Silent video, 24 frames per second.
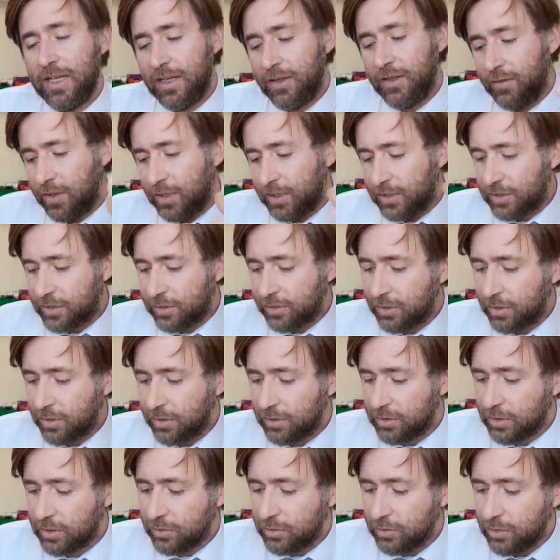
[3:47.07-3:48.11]
All right, so
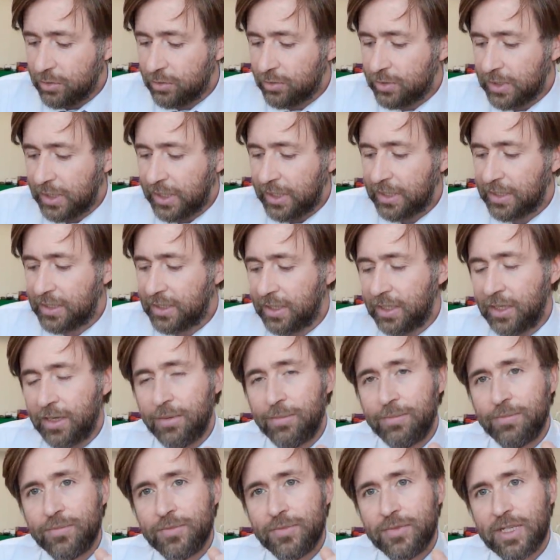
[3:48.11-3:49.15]
do take
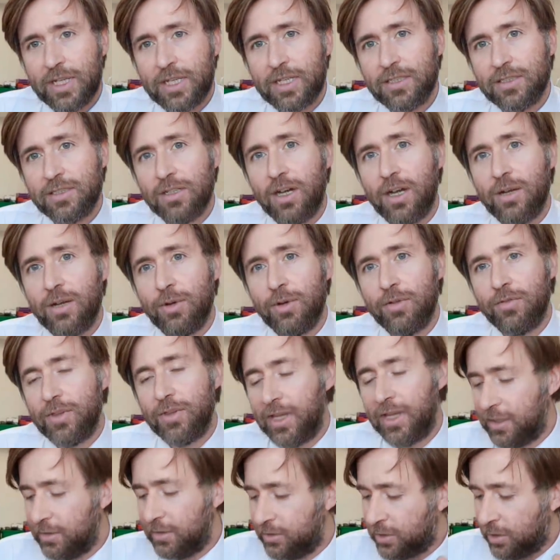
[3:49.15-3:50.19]
your time over
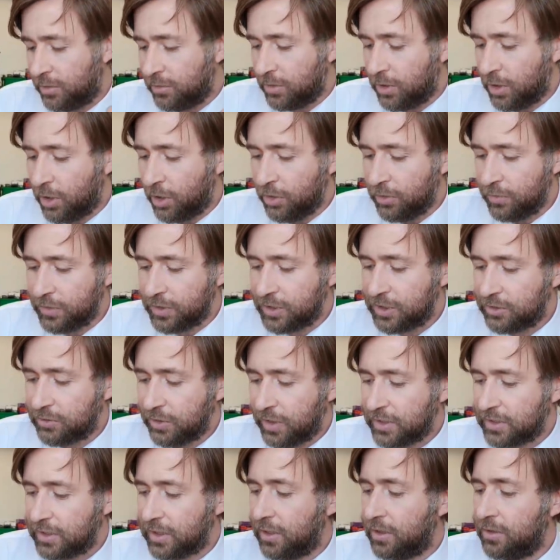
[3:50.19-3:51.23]
that, and don't
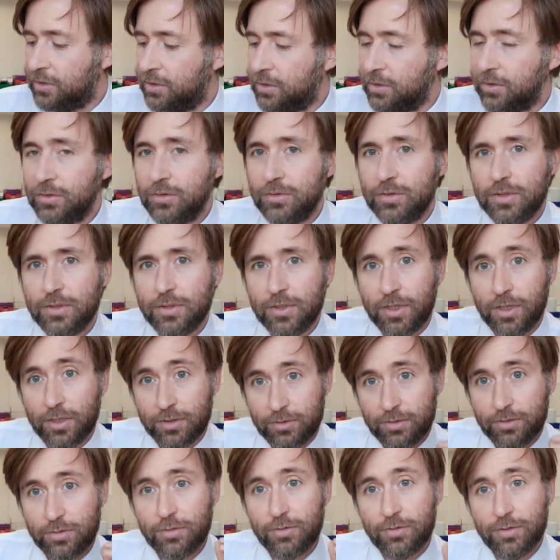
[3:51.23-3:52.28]
overstress
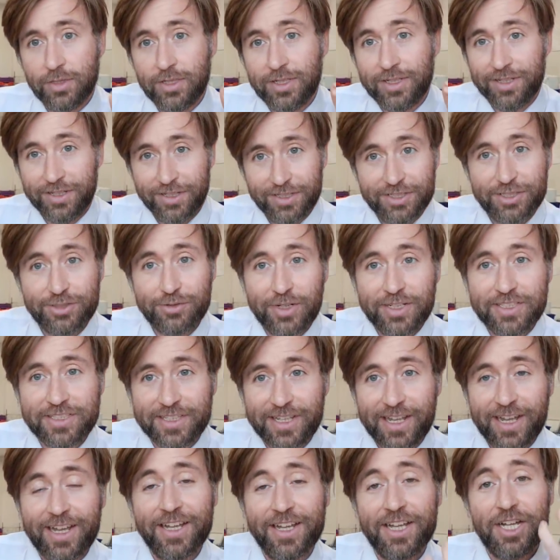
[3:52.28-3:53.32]
it. I stress
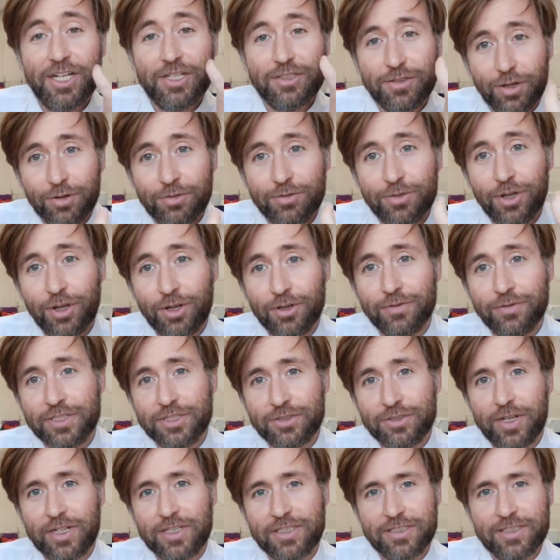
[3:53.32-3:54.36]
that. Don't
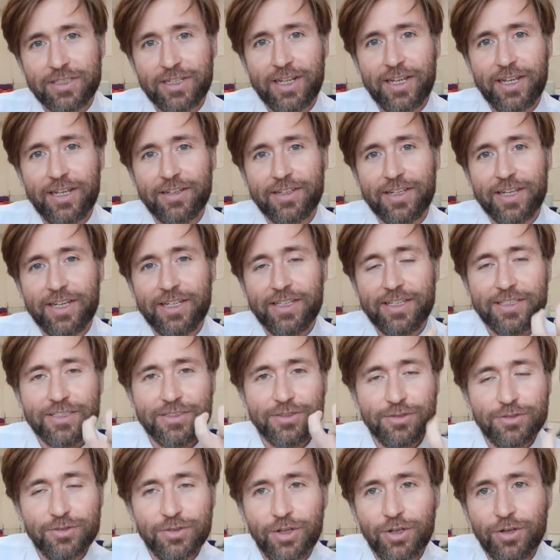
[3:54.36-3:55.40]
overstress today, okay? There's
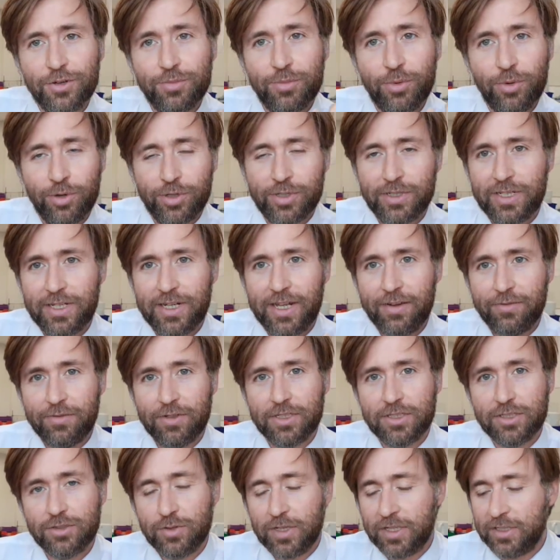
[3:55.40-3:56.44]
no point in
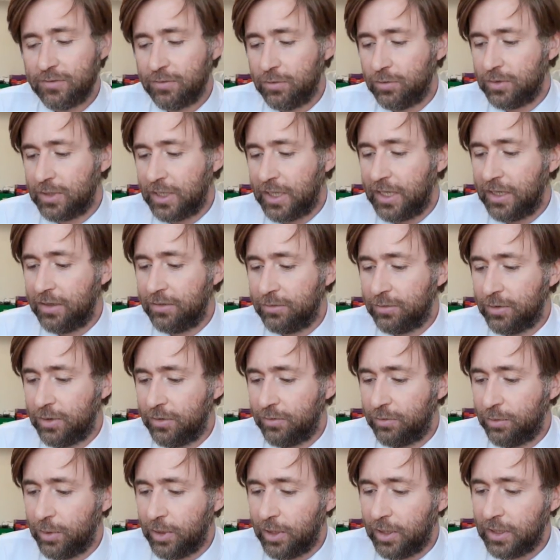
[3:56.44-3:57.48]
having a stressful day
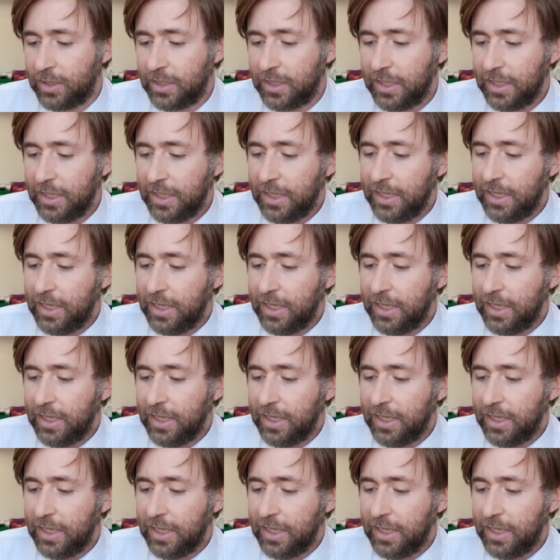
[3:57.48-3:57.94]
of work.